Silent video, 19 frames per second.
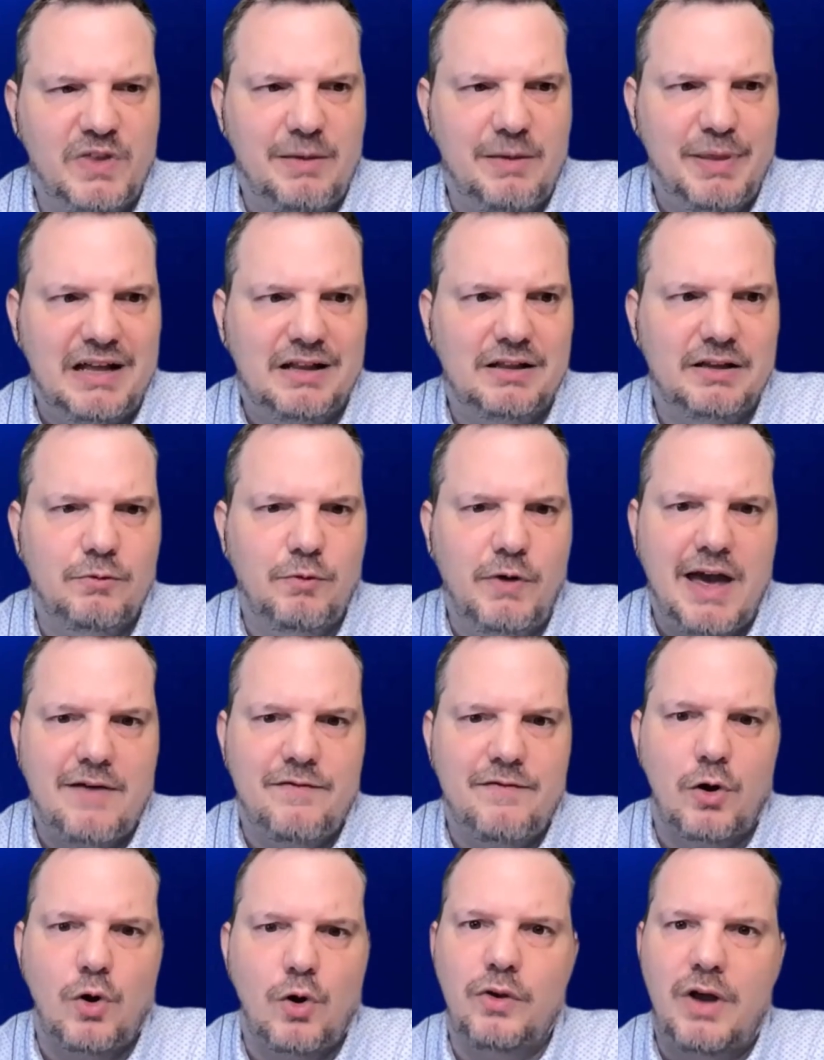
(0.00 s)
Typically, we have
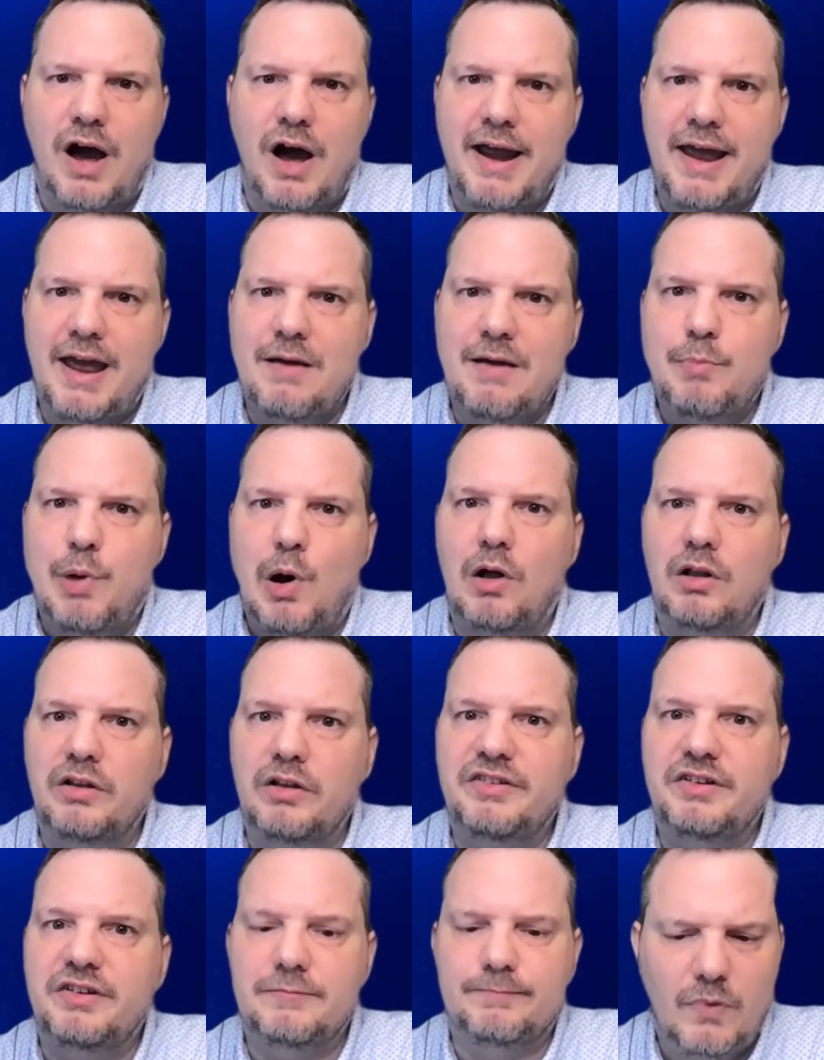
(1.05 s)
our own IAM
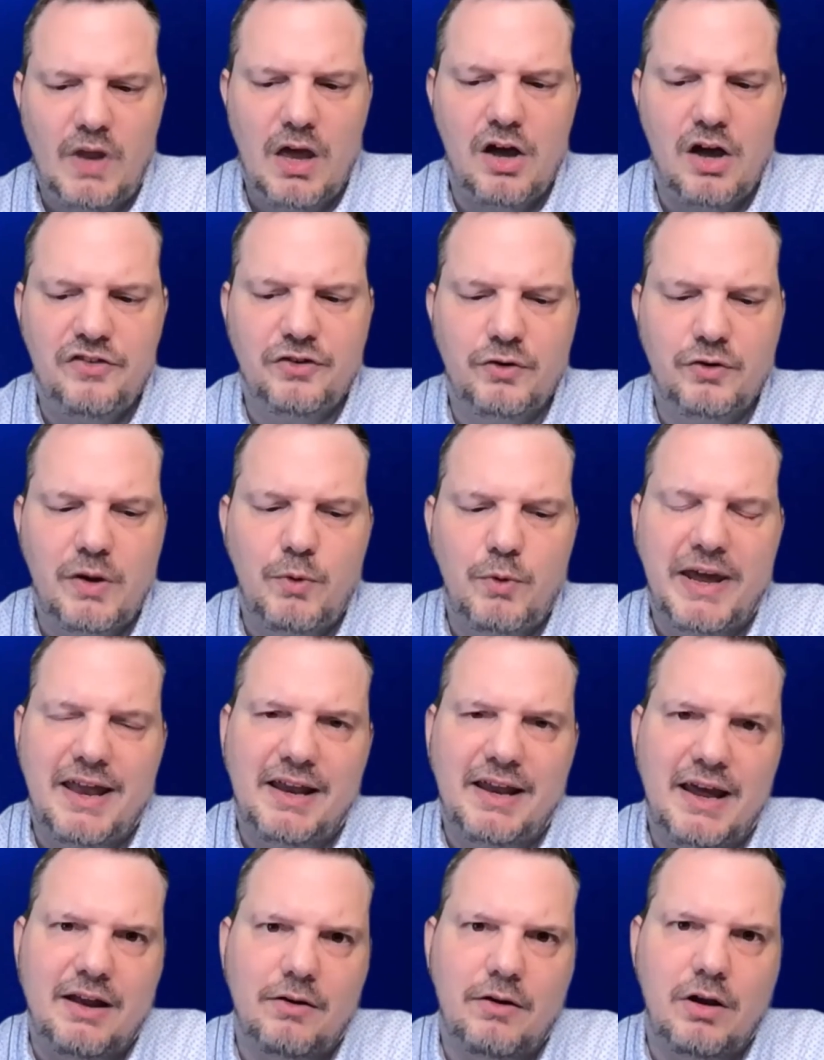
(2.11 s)
policy so that we can
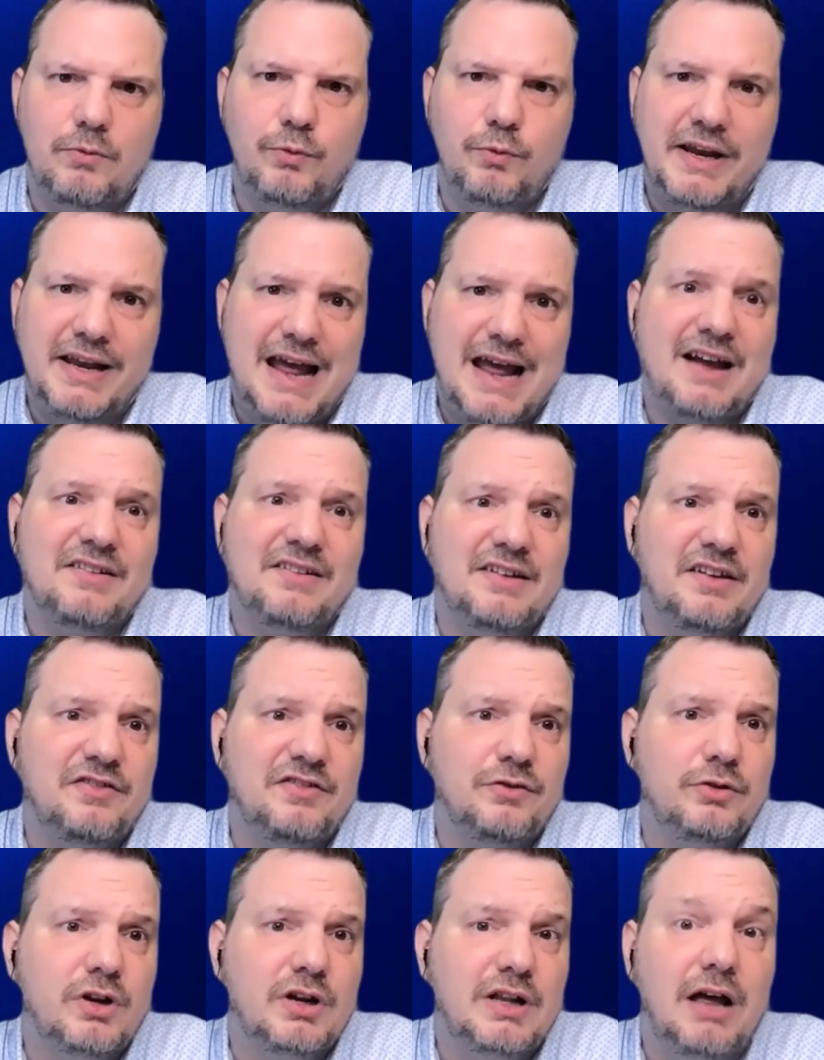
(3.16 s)
get read access
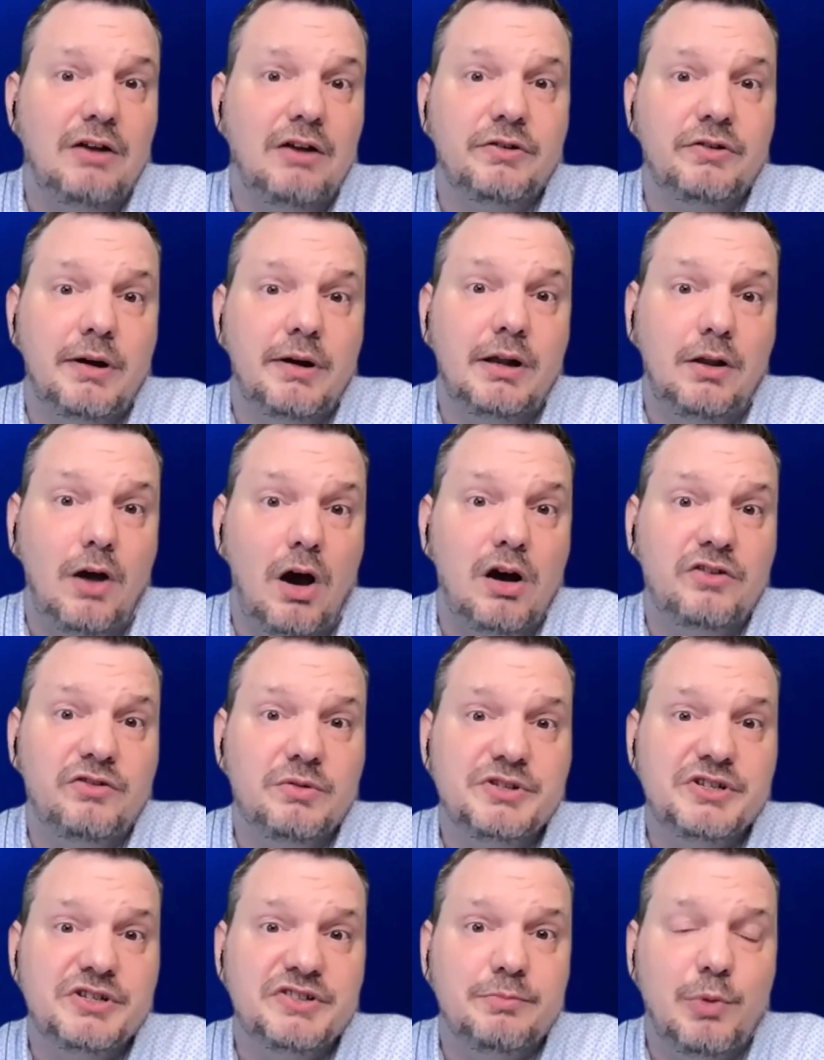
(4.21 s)
to the CloudTrail logs,
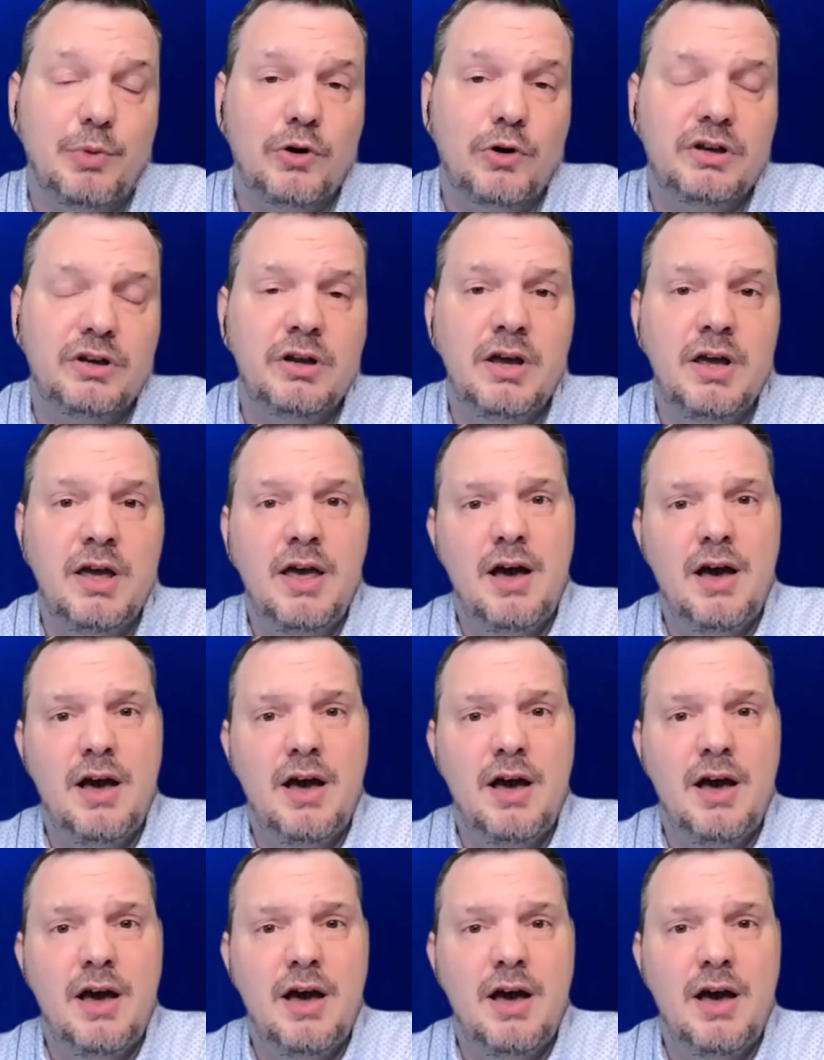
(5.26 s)
which is important.